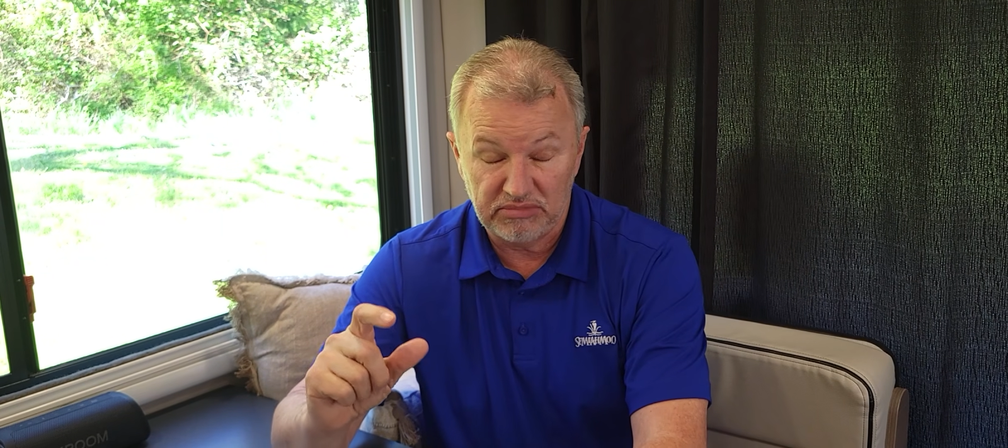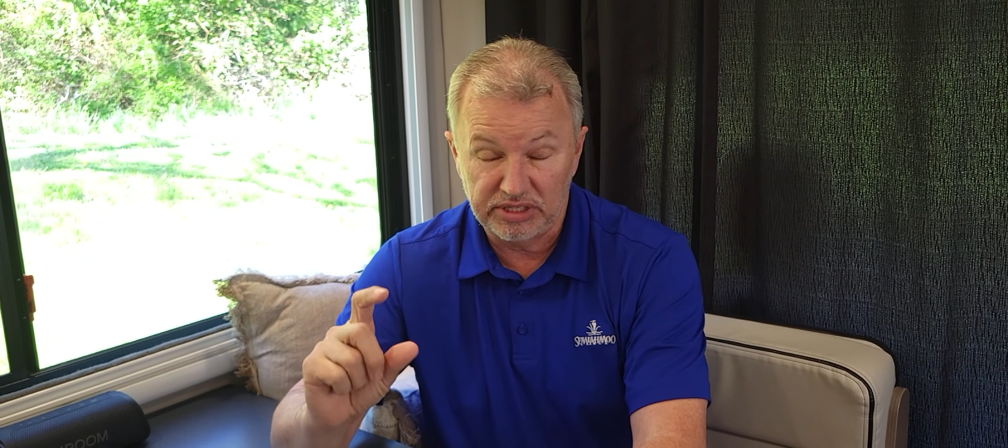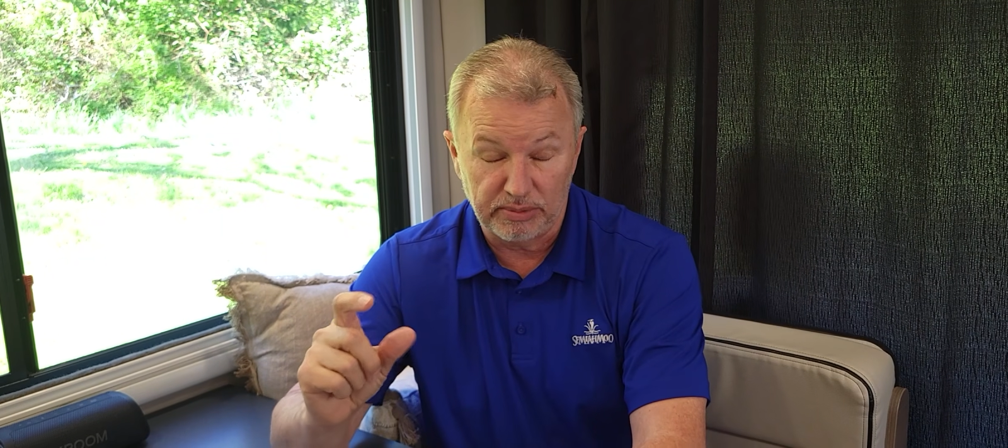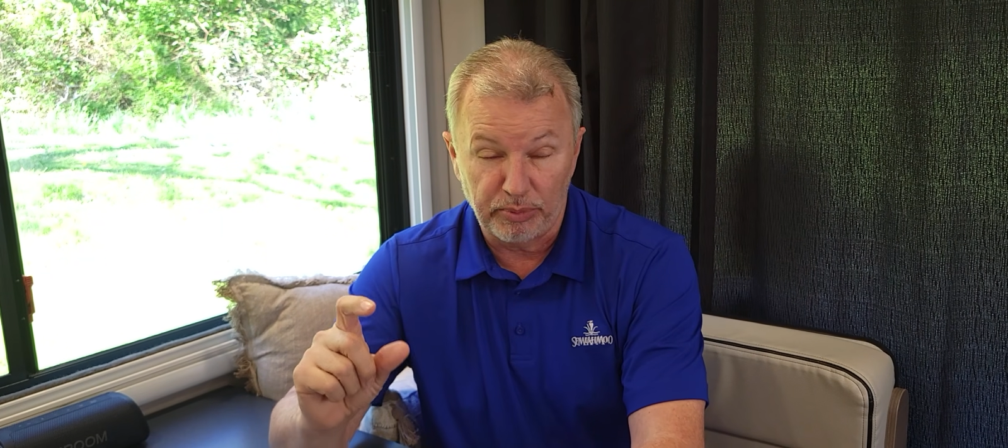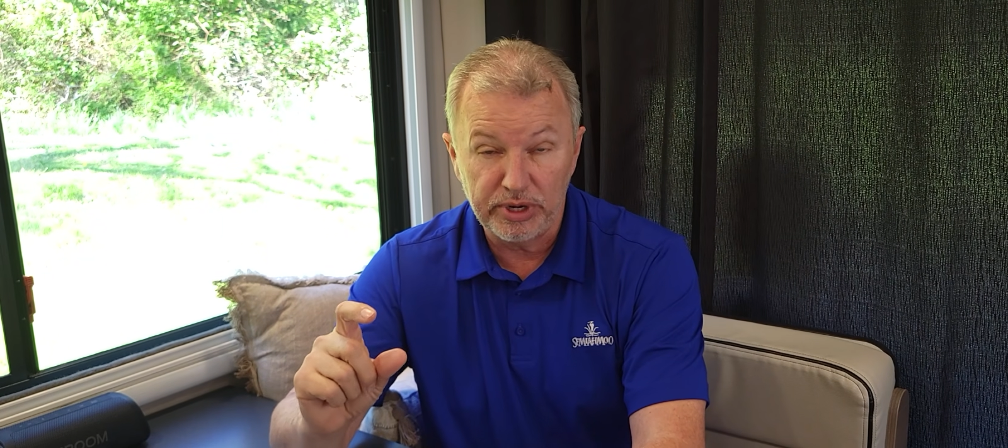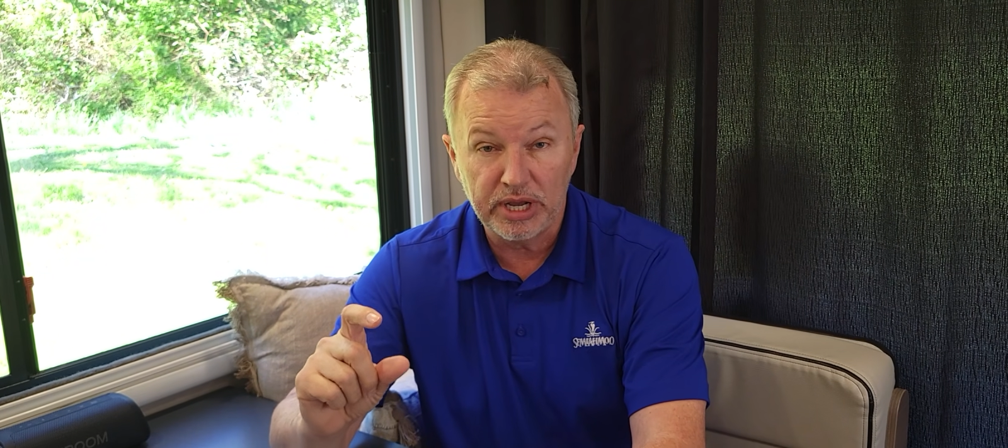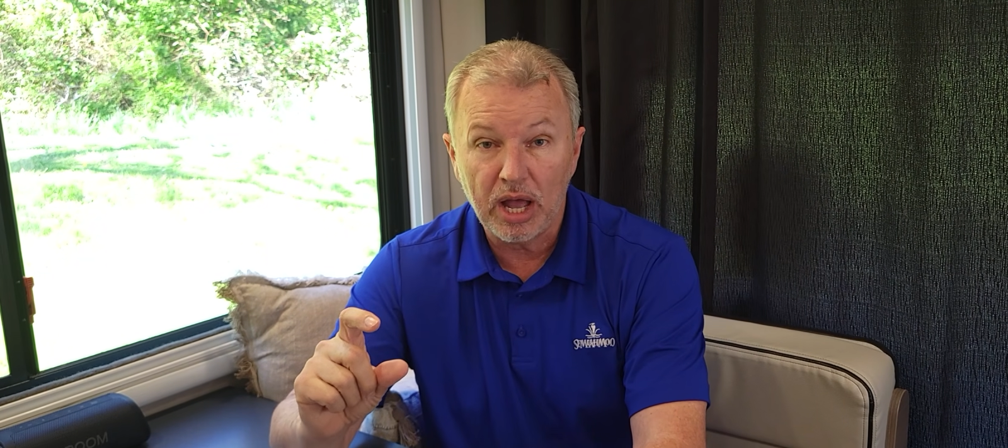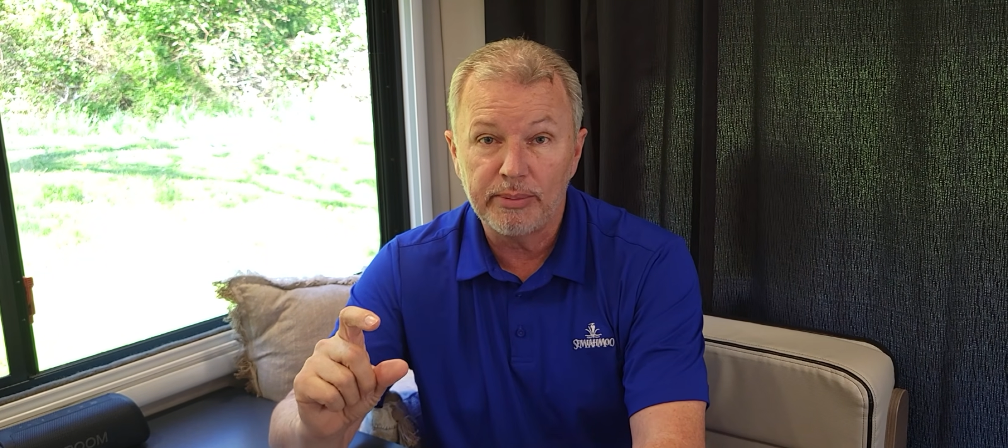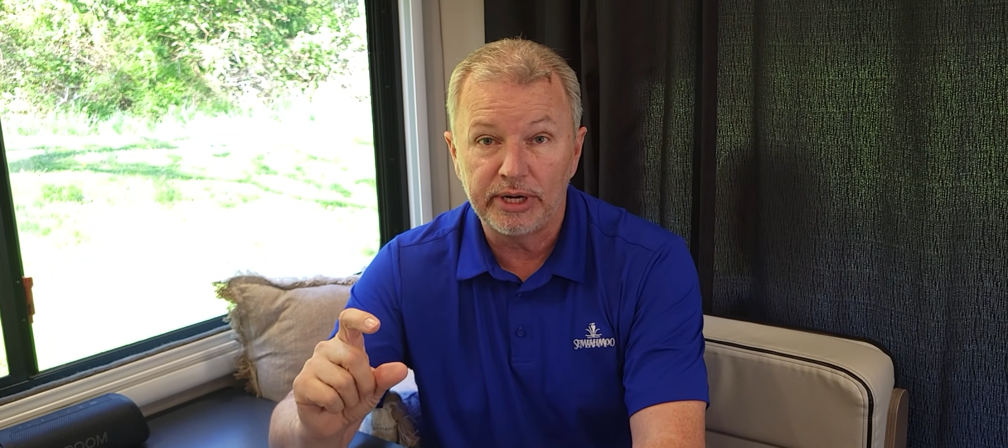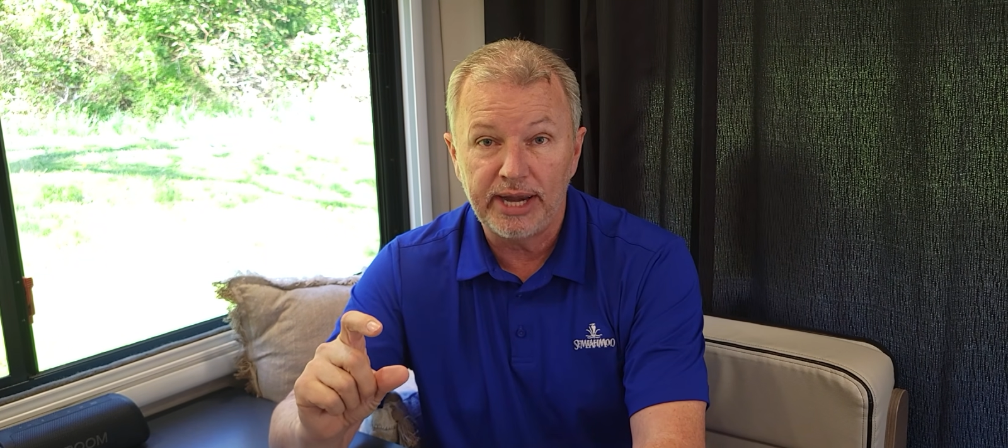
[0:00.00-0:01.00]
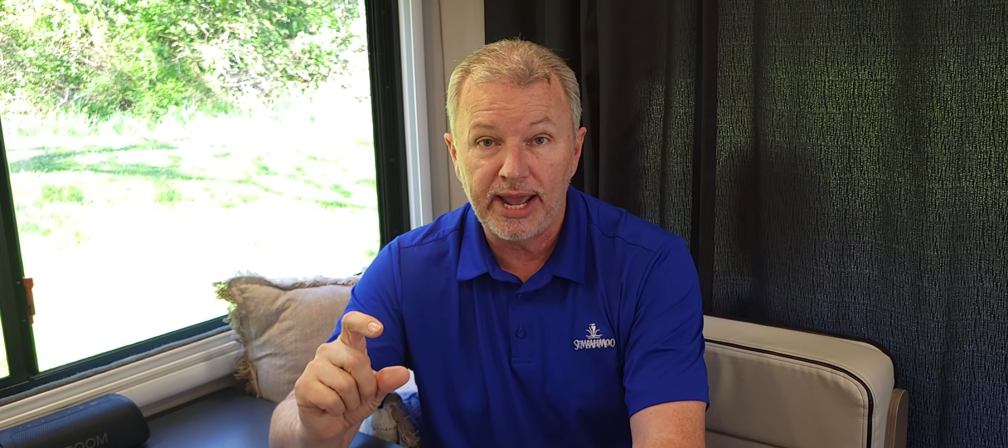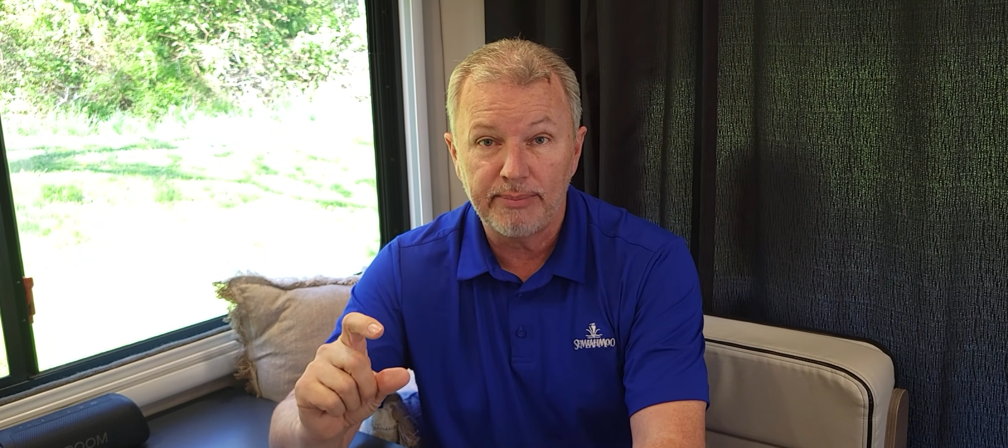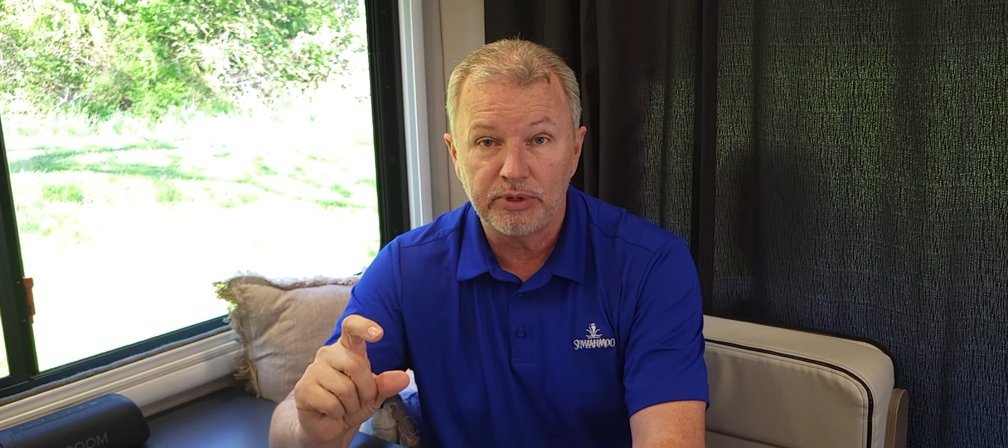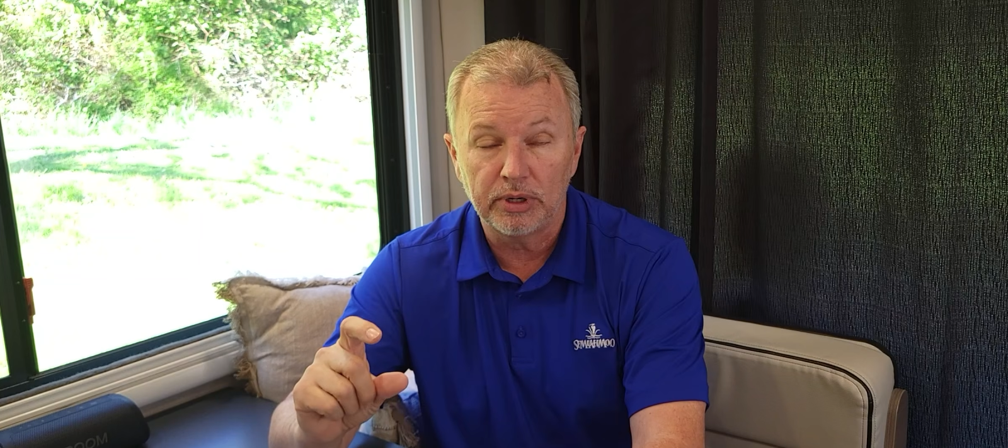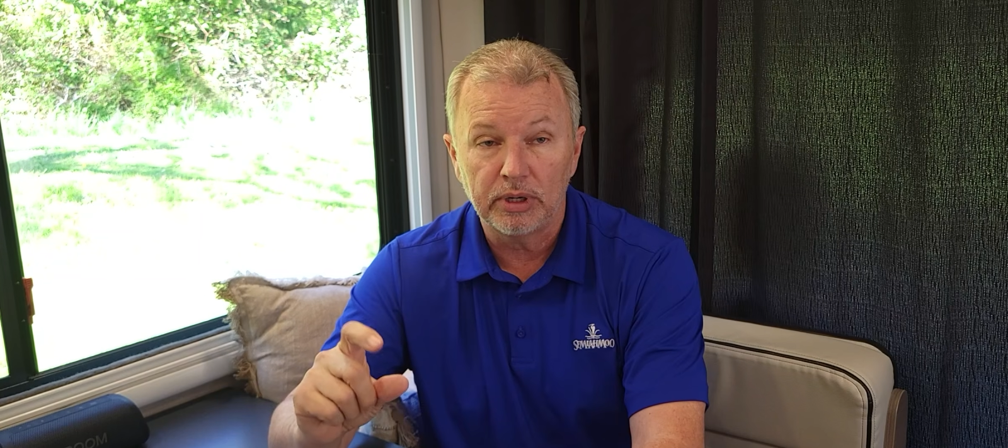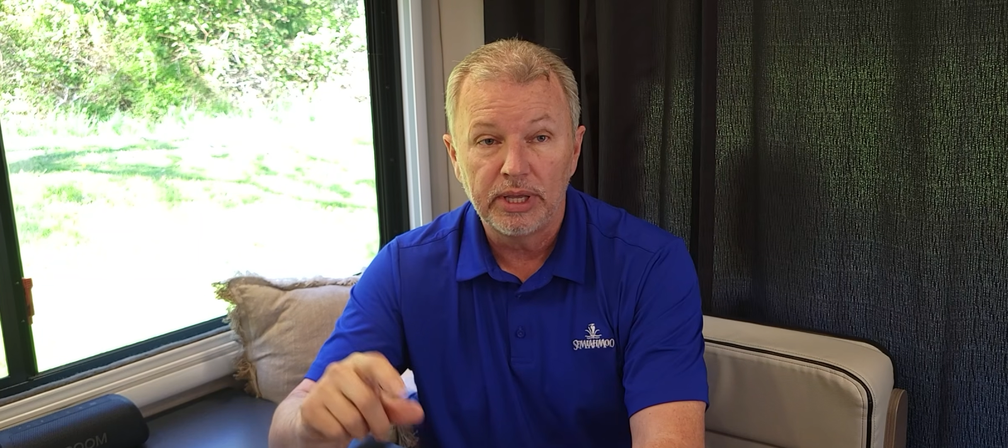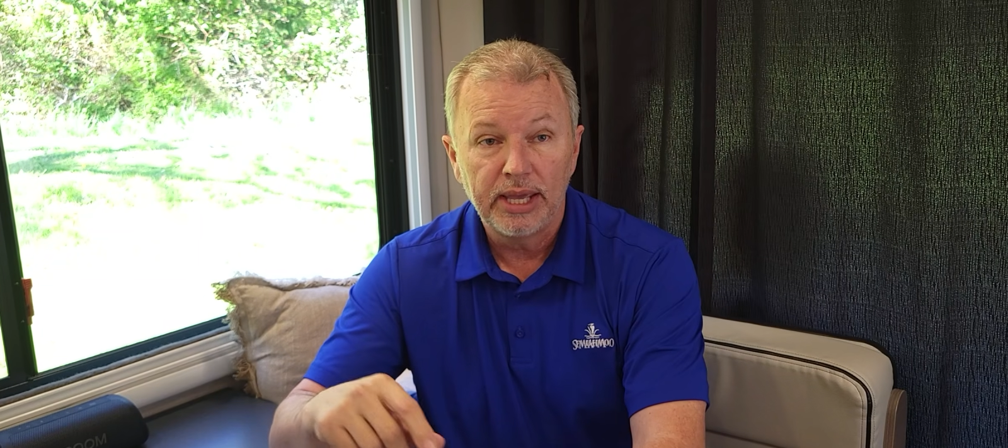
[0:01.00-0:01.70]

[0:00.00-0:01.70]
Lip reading: it's a pretty common adapter,